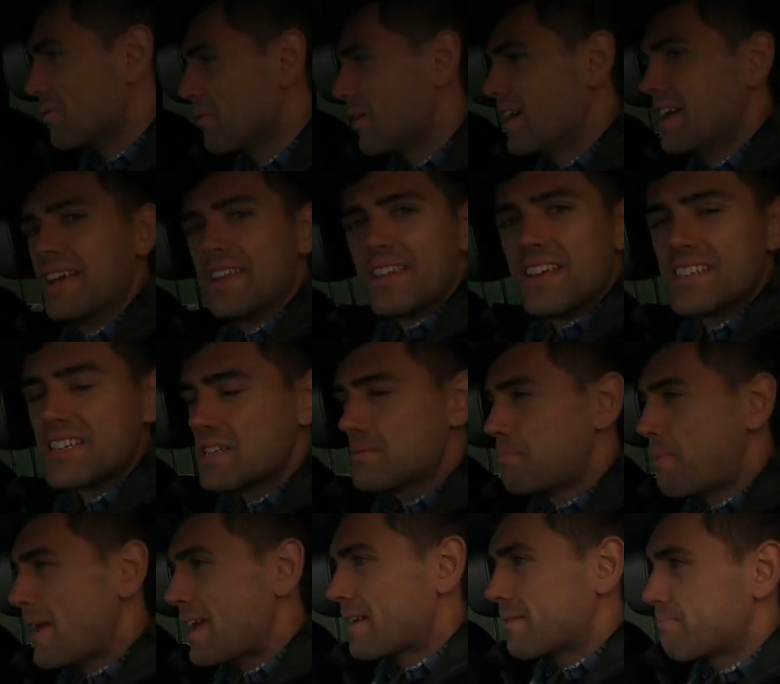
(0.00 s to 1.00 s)
your. There's this
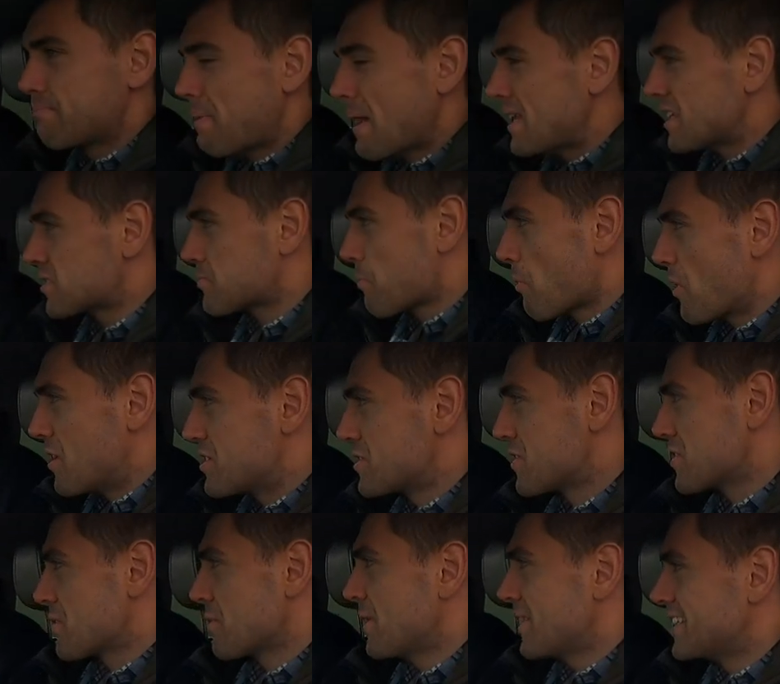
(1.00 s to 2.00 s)
big pinch point
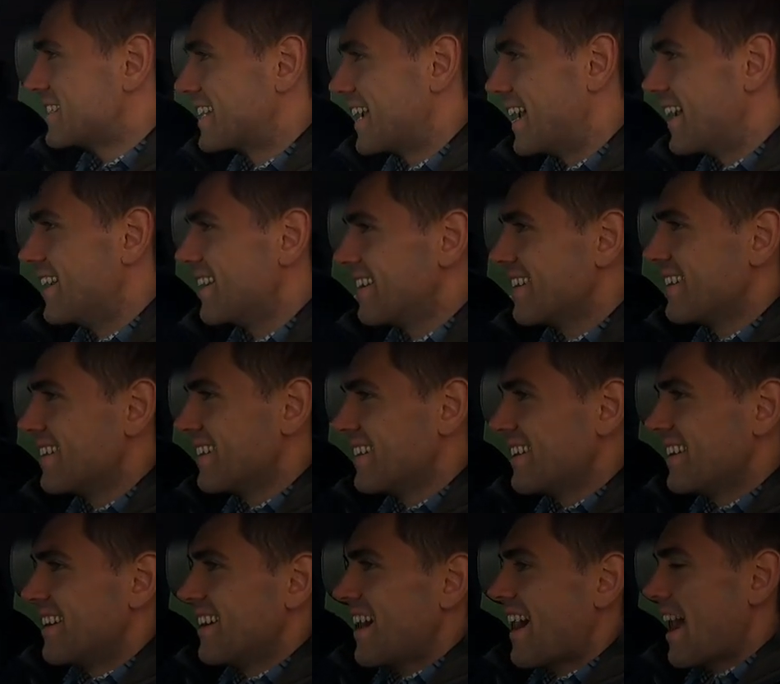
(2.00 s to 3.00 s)
during the winter. Yeah.
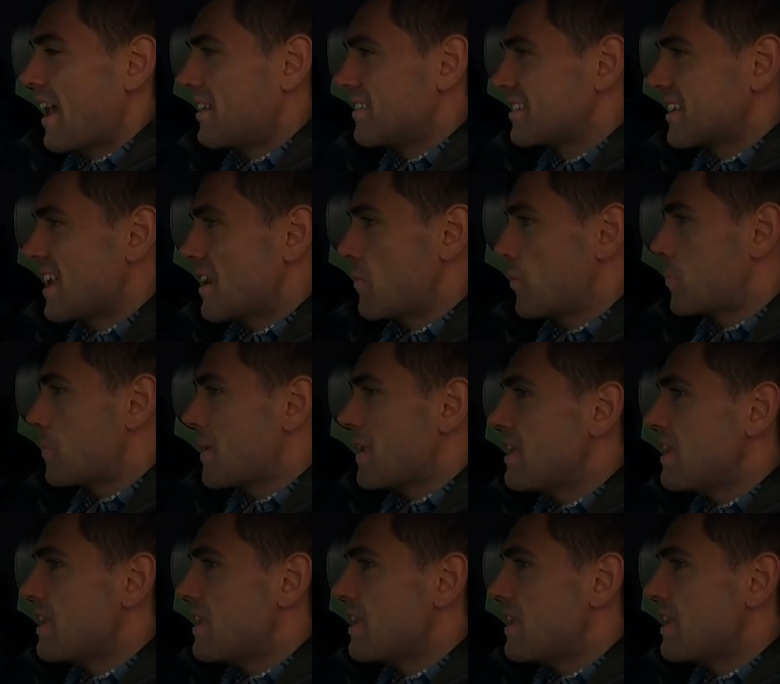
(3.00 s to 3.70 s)
And it would